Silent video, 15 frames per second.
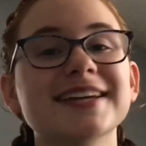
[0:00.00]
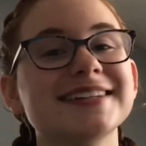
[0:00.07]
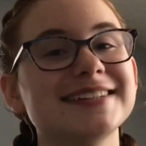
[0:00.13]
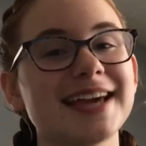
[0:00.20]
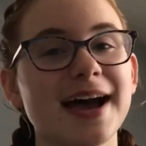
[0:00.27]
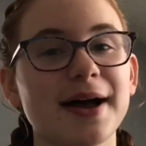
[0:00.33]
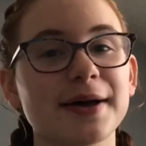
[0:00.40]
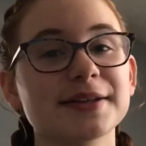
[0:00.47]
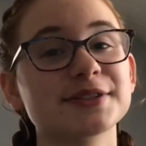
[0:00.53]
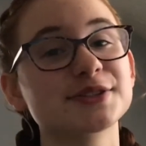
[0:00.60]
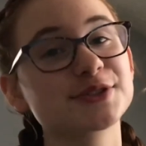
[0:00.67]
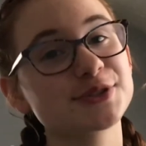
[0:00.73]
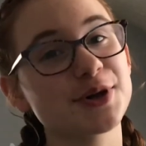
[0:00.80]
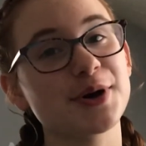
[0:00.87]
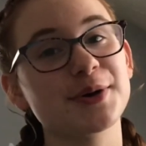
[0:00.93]
yeah,
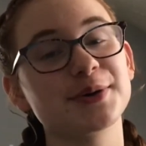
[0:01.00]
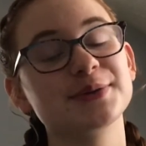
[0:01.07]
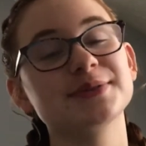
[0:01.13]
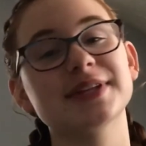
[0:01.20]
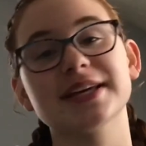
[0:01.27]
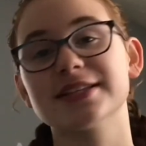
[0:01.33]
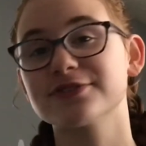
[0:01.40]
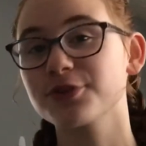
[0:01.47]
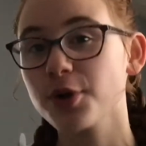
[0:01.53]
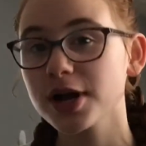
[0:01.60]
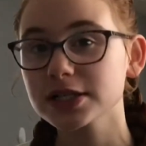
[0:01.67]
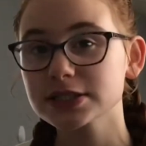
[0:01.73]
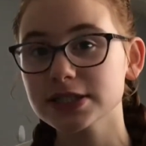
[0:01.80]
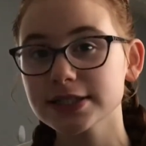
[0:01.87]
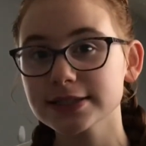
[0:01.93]
so thanks for
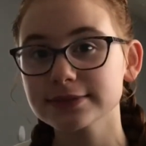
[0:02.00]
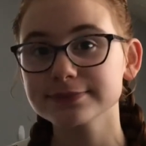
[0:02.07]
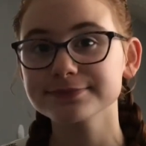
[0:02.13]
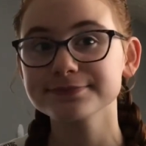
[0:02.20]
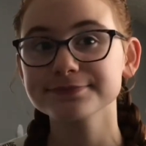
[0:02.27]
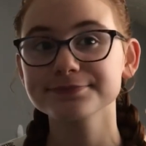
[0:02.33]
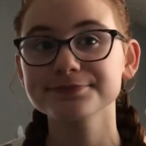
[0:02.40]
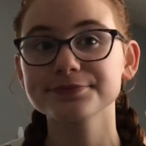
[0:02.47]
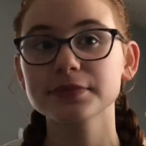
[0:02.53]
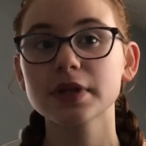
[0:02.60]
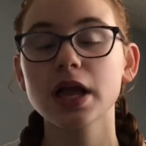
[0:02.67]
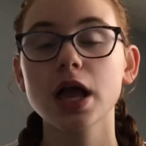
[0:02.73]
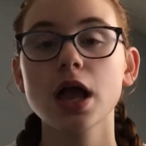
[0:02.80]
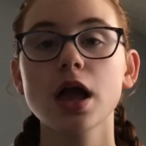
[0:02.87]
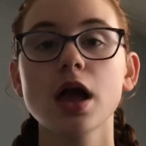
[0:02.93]
watching.
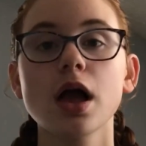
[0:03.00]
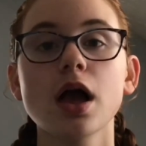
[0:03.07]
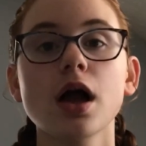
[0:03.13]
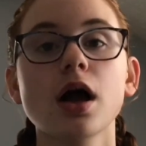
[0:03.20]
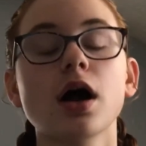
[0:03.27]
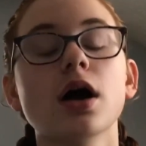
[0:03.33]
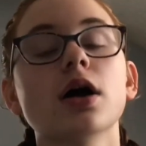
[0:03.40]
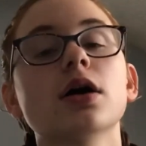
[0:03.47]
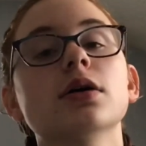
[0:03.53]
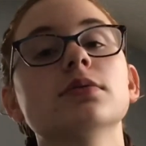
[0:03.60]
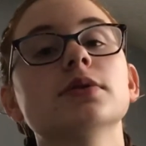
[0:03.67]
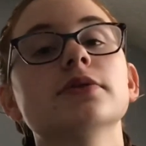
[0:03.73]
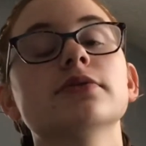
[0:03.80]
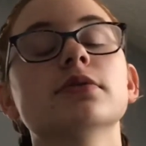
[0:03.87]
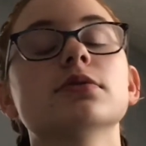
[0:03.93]

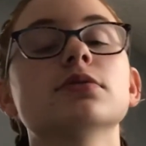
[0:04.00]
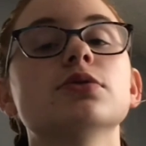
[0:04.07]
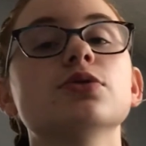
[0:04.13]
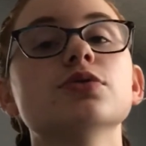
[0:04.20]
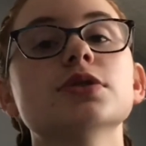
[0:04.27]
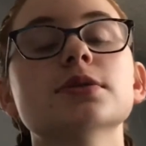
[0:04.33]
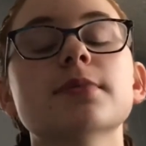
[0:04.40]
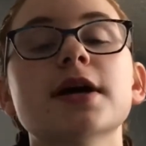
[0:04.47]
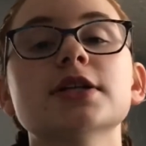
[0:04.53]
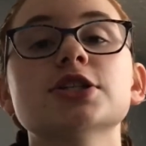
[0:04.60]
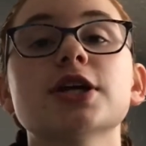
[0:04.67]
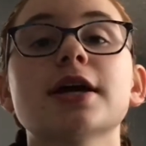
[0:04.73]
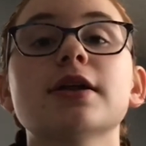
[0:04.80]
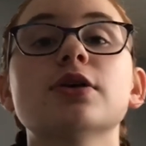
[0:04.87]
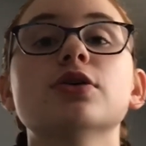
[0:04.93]
If you're new to my
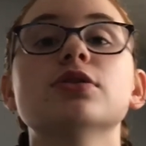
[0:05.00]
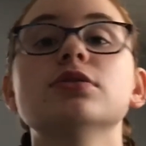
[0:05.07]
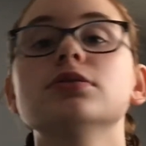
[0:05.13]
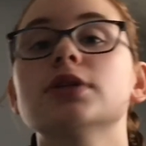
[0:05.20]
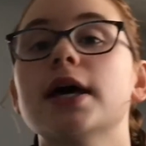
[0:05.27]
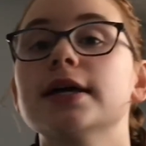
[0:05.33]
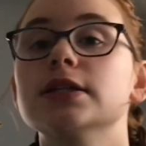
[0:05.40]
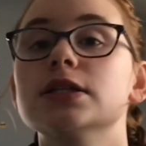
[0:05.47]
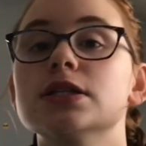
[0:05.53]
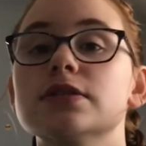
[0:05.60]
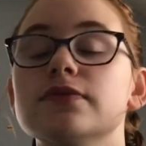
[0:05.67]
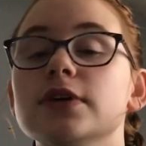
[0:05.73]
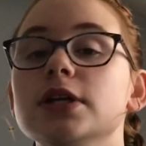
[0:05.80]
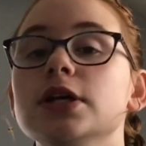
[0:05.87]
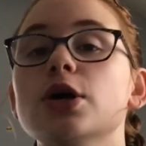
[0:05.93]
channel, like this
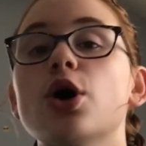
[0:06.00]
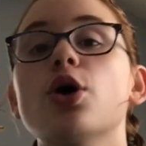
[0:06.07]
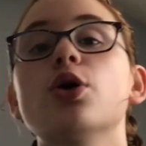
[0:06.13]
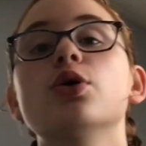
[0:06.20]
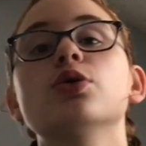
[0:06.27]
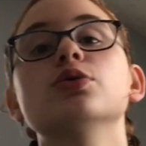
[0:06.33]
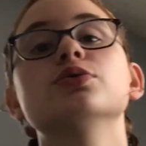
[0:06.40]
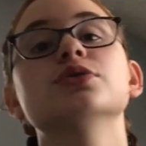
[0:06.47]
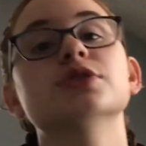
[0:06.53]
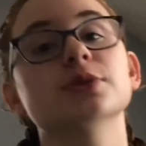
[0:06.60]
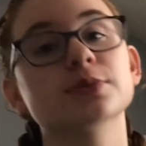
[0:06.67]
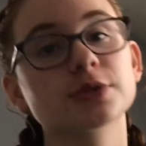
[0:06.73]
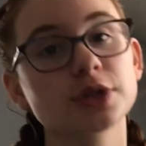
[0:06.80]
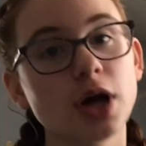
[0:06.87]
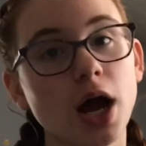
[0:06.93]
video,
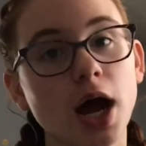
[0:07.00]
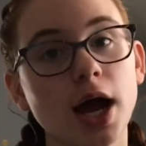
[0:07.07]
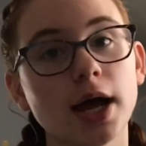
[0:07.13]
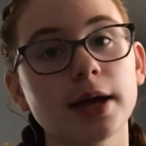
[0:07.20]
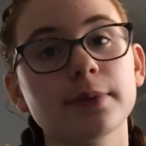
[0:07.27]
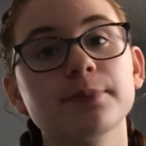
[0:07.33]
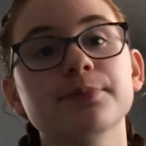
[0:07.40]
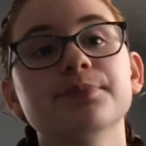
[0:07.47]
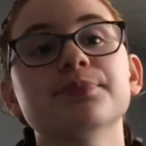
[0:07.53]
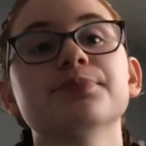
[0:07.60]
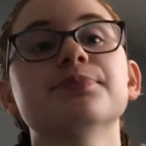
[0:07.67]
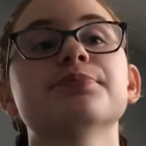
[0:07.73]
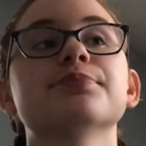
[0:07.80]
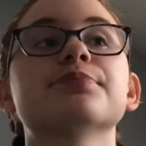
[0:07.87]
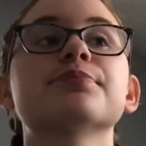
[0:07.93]
subscribe.
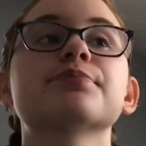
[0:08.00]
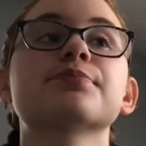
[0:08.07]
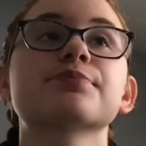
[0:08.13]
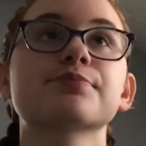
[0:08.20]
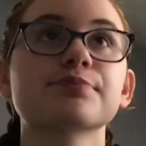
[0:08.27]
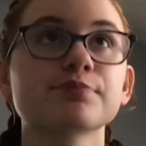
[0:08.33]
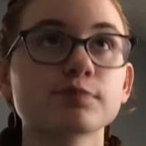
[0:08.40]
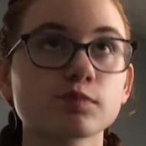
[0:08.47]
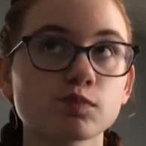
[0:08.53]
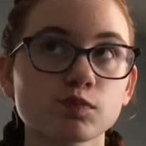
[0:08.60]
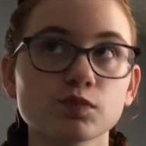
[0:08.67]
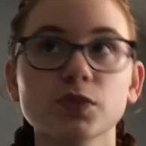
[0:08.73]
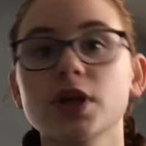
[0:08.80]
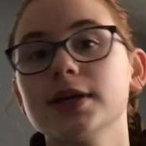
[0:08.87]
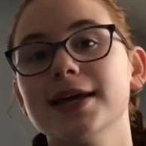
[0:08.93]

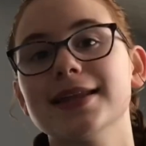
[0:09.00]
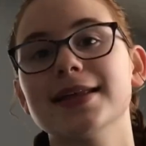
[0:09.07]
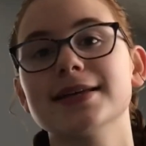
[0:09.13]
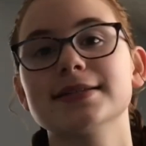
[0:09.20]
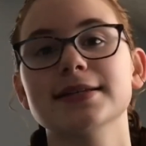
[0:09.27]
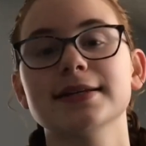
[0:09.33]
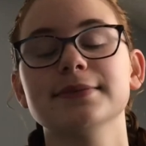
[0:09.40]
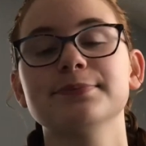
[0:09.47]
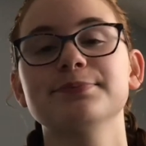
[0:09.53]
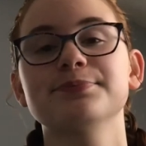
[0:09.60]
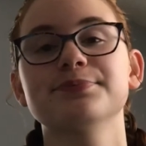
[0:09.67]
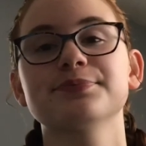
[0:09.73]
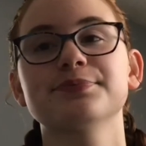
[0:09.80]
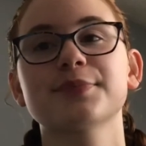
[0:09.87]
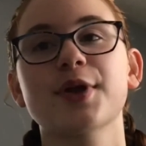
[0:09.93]
Yeah, that's it.
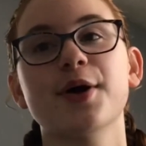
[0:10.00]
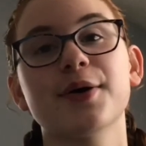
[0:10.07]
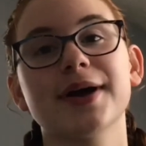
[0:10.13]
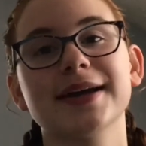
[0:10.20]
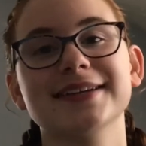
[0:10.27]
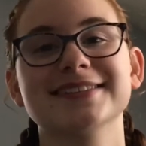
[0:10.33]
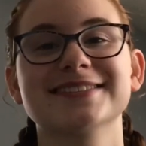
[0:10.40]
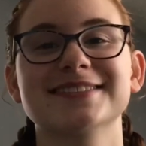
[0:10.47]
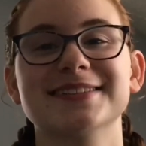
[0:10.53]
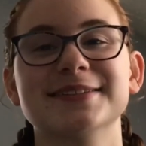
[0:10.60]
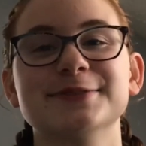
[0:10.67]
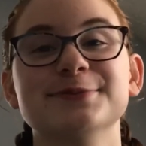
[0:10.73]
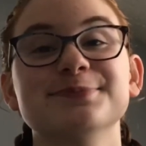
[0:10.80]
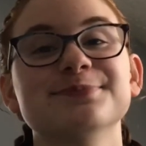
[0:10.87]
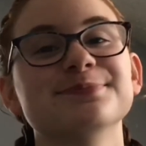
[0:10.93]
Okay,
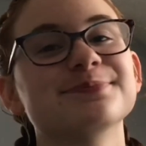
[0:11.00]
so